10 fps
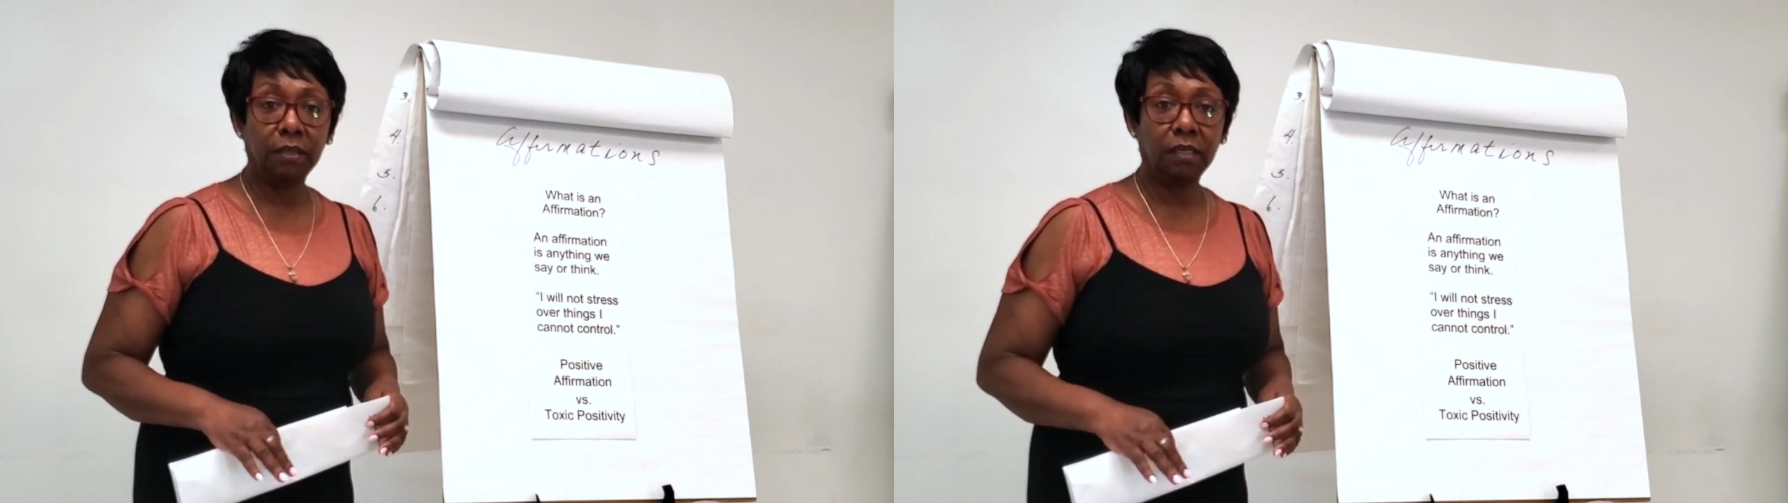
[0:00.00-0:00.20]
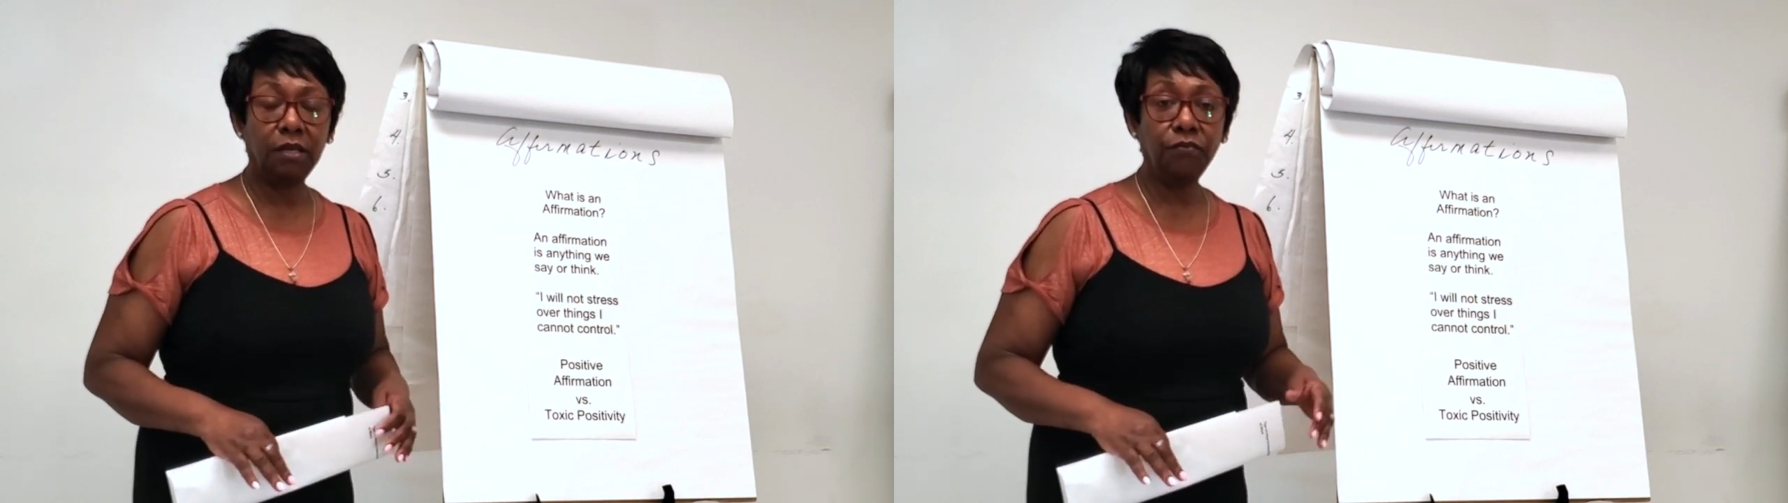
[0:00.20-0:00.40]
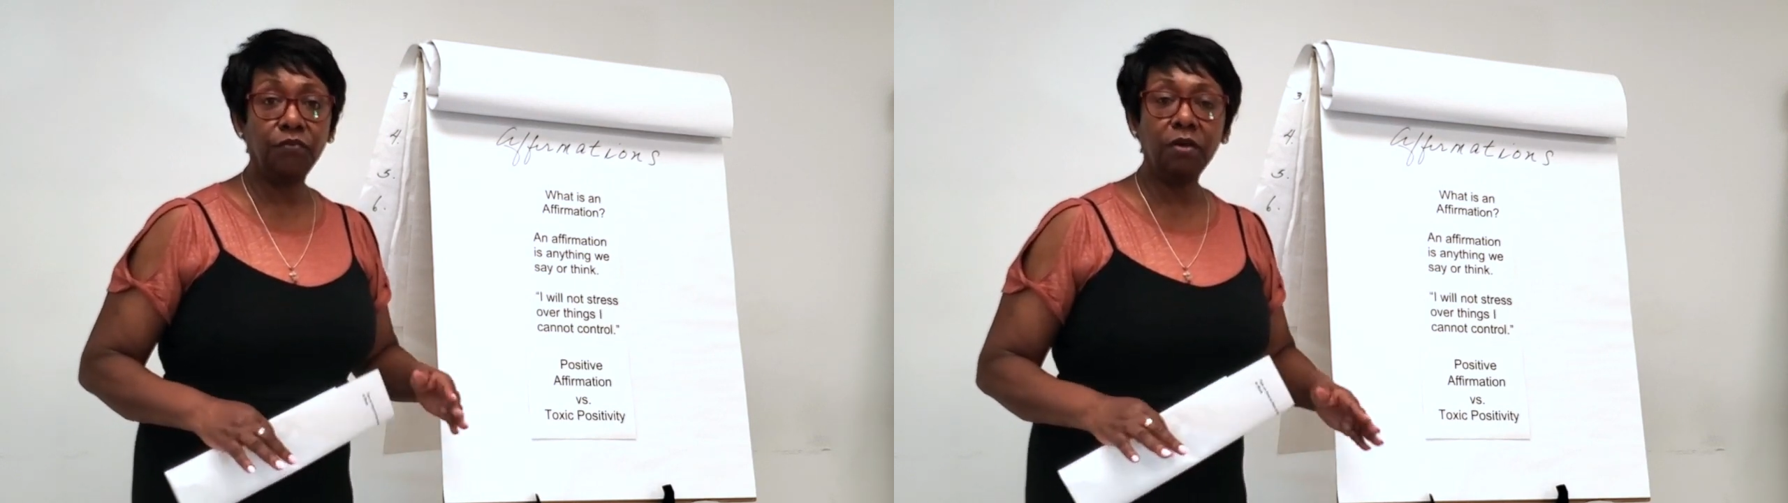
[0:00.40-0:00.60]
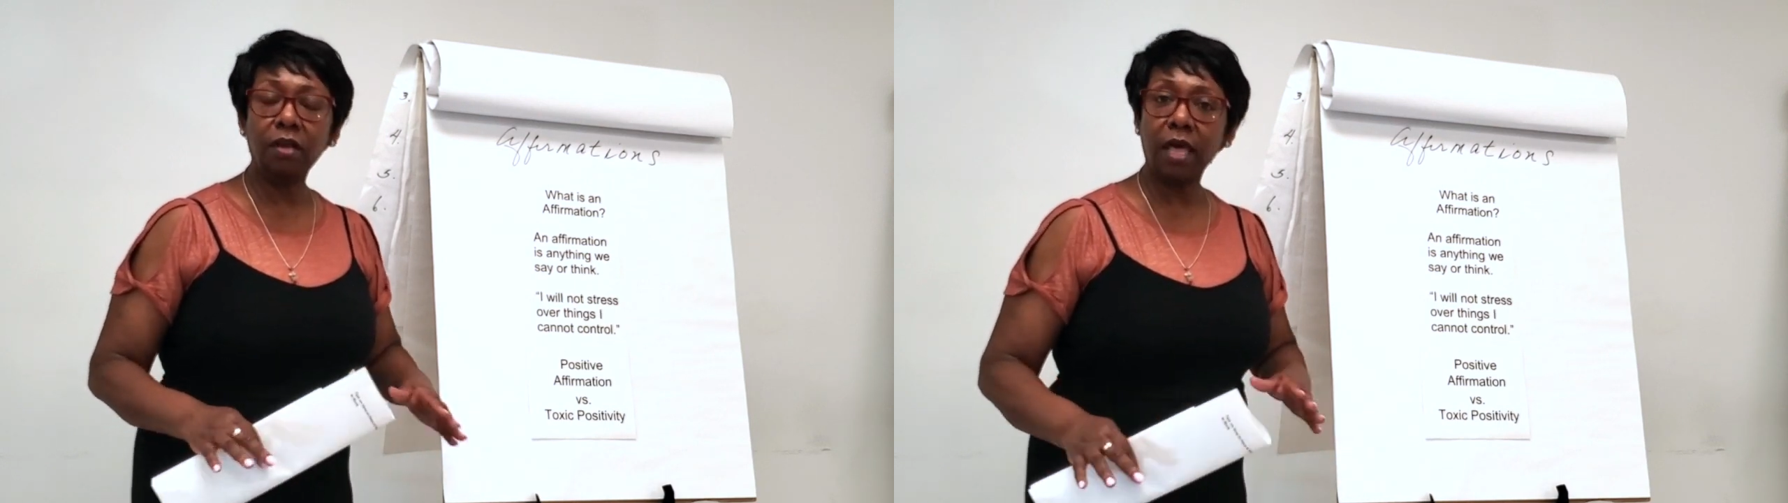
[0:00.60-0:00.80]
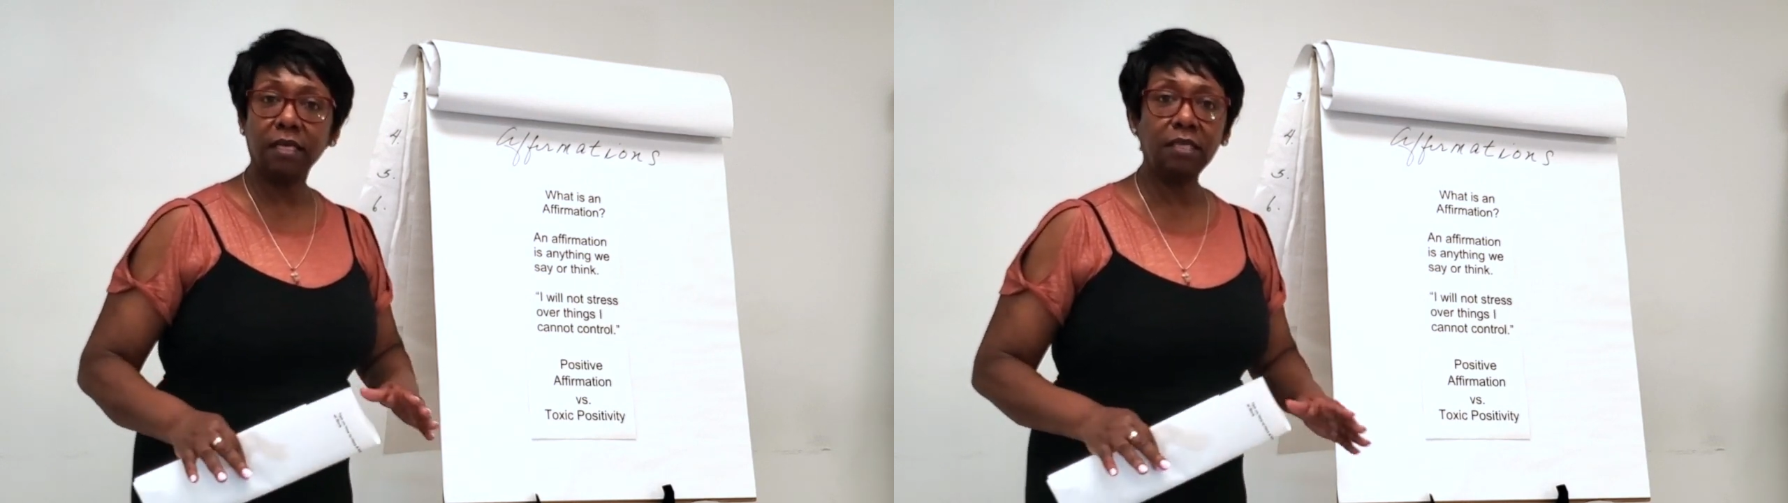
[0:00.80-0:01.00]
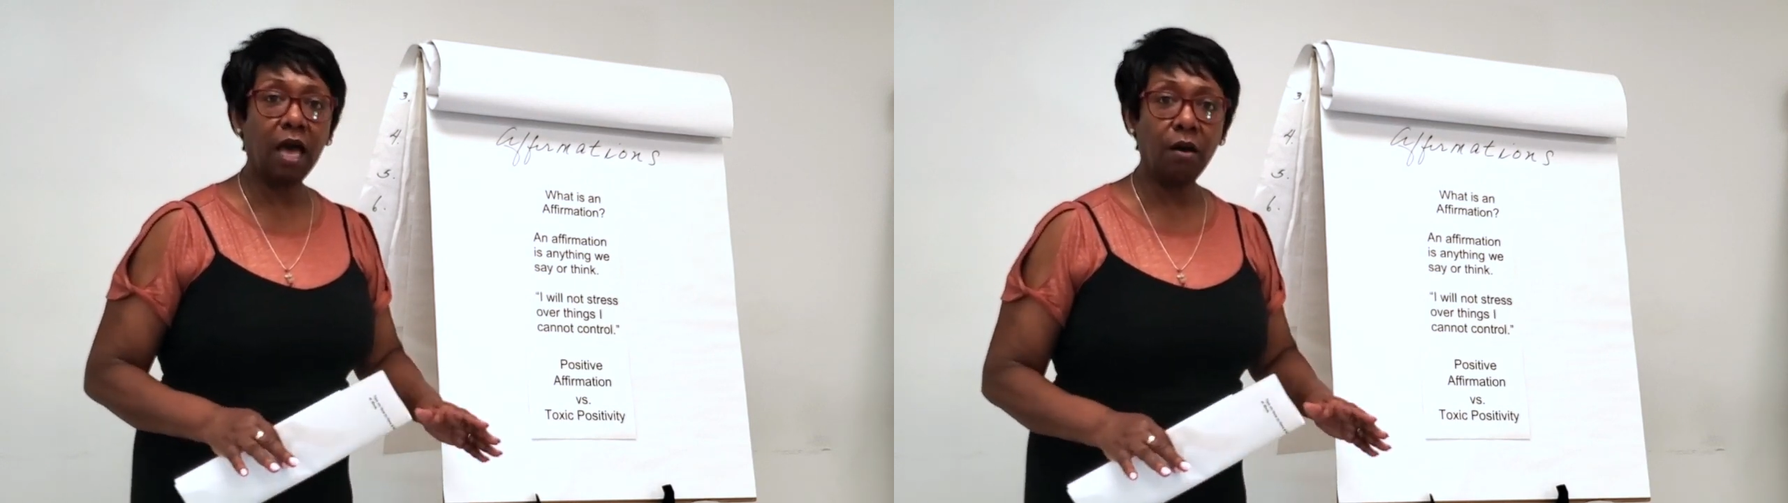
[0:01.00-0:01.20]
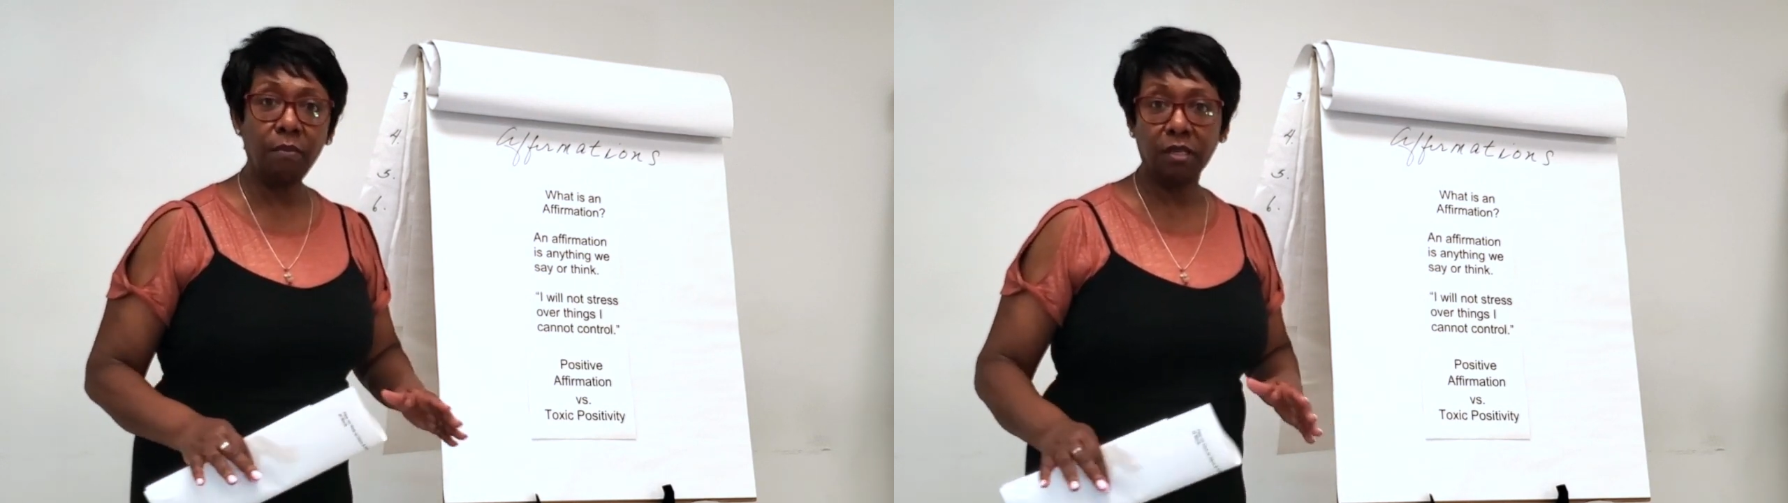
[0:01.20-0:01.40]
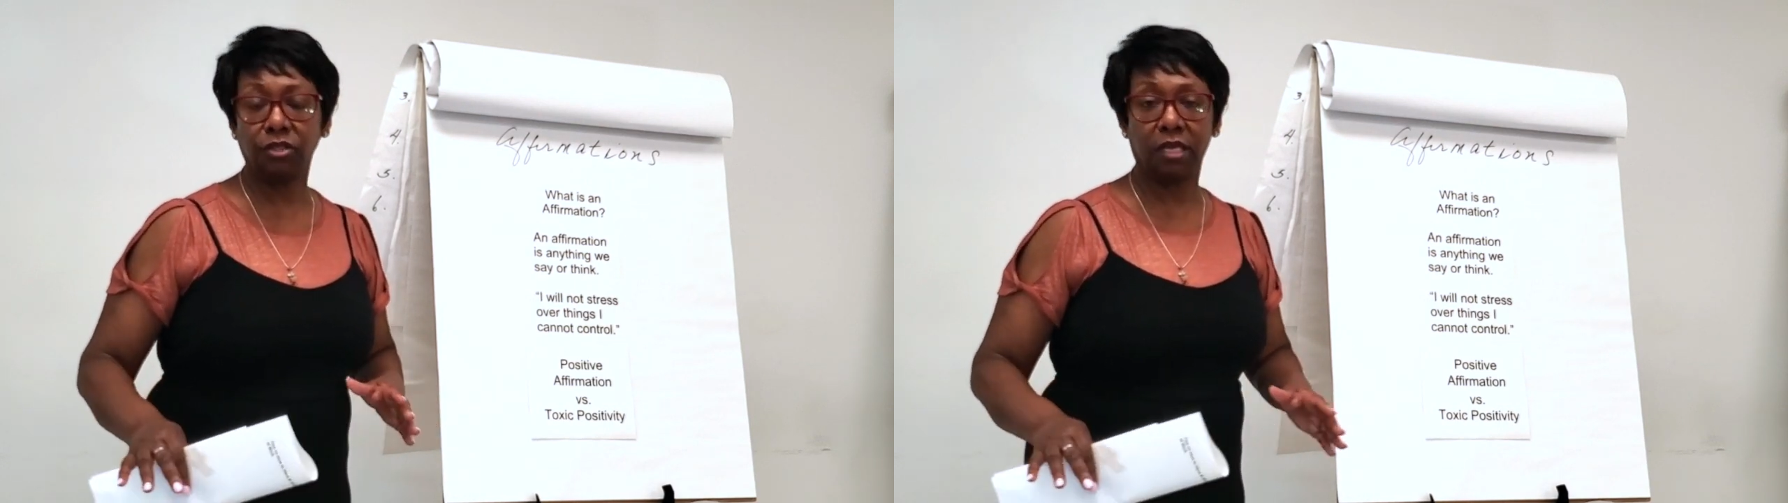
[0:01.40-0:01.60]
I didn't realize how
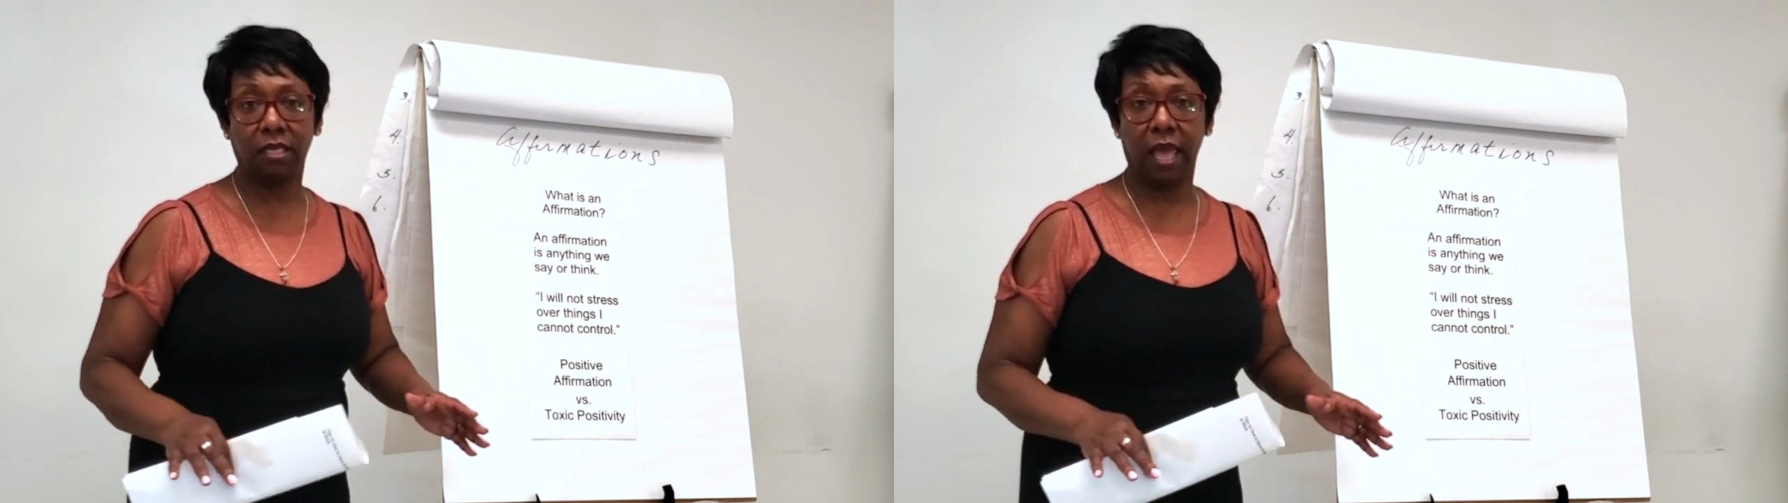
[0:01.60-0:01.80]
much can